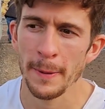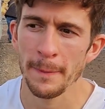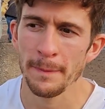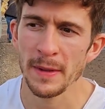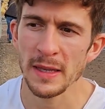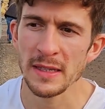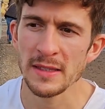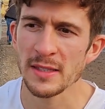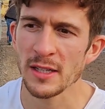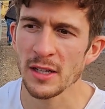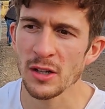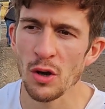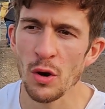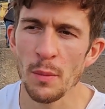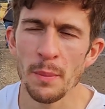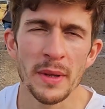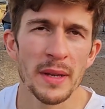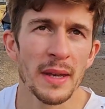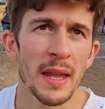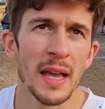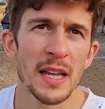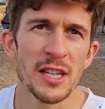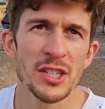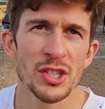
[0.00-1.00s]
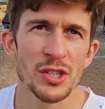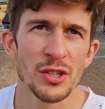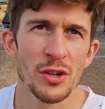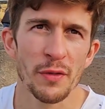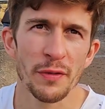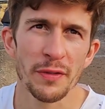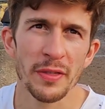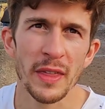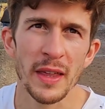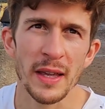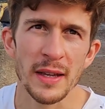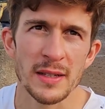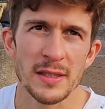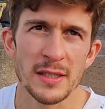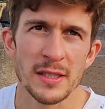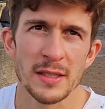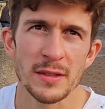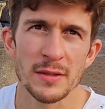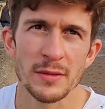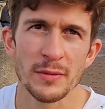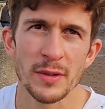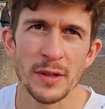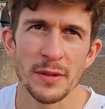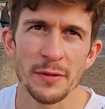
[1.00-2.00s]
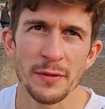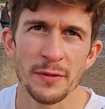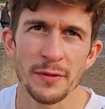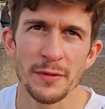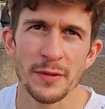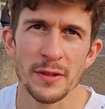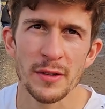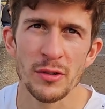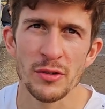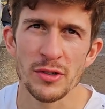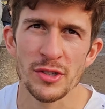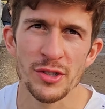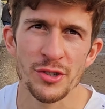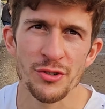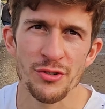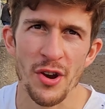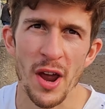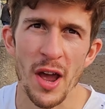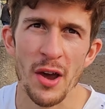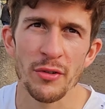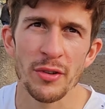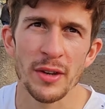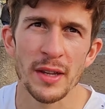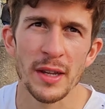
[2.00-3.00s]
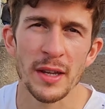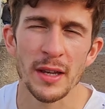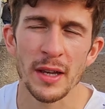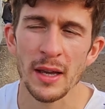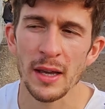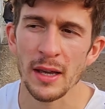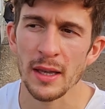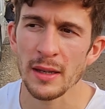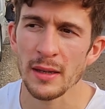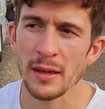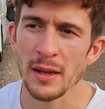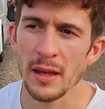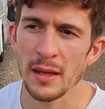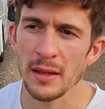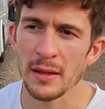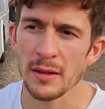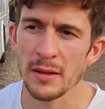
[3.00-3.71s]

it's a combination of things with your surrounding and